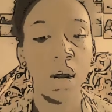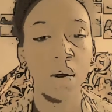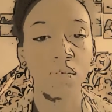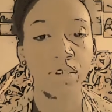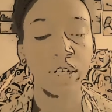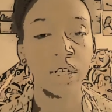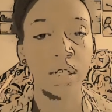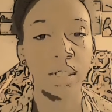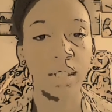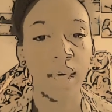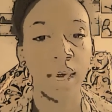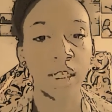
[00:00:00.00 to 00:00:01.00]
a real
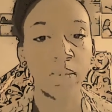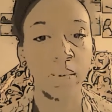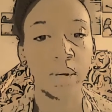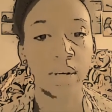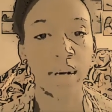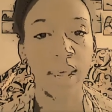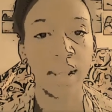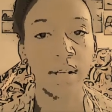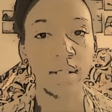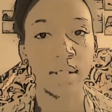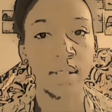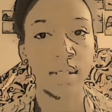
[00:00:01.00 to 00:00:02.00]
expert,
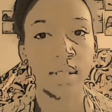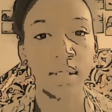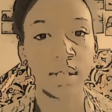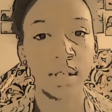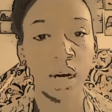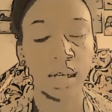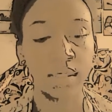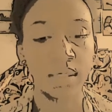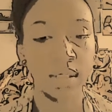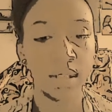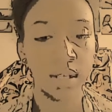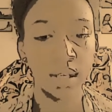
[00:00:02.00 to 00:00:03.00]
and not
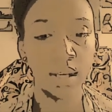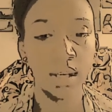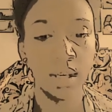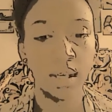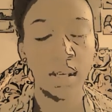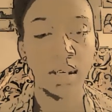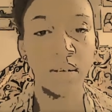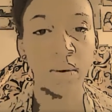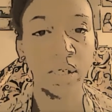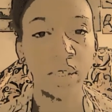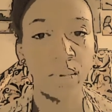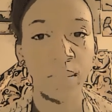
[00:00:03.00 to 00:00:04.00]

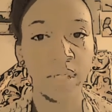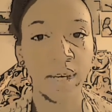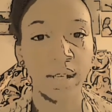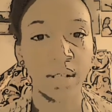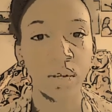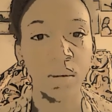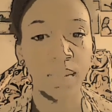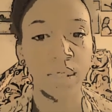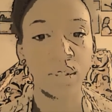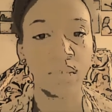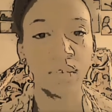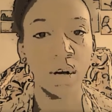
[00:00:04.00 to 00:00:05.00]
accumulate a whole bunch
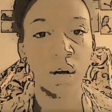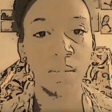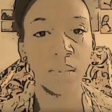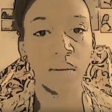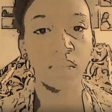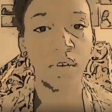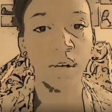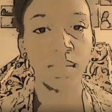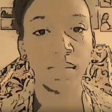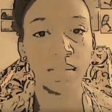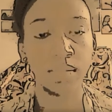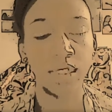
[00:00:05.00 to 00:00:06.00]
of karma
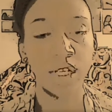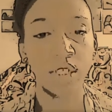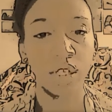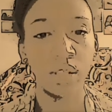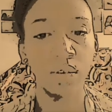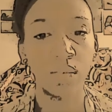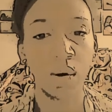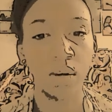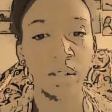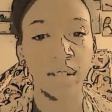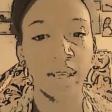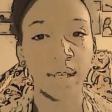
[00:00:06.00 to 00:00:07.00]
from teaching the wrong
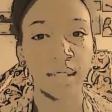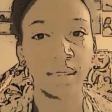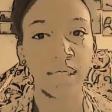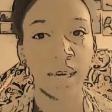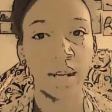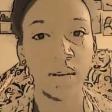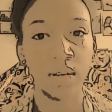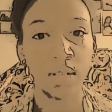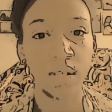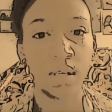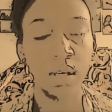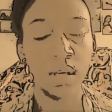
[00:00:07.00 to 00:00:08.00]
things, and
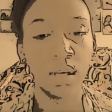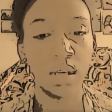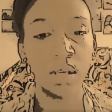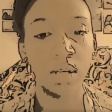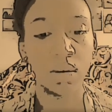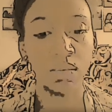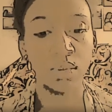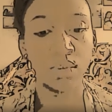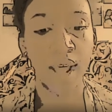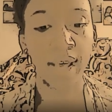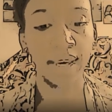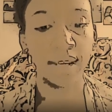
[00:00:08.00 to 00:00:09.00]

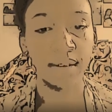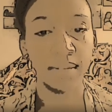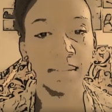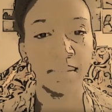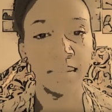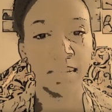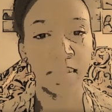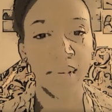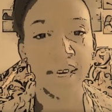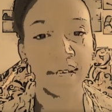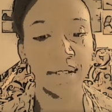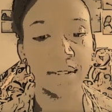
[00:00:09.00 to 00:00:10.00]
dragging
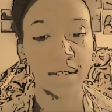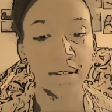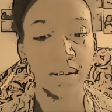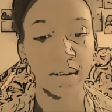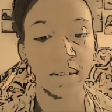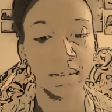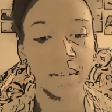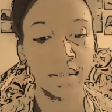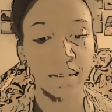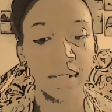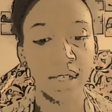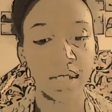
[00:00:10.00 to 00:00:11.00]
beings along
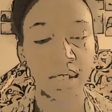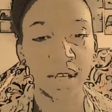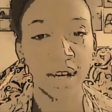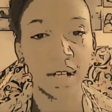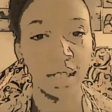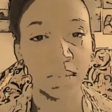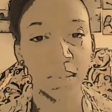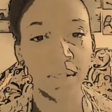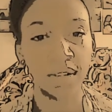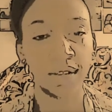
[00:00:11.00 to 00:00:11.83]
into hell with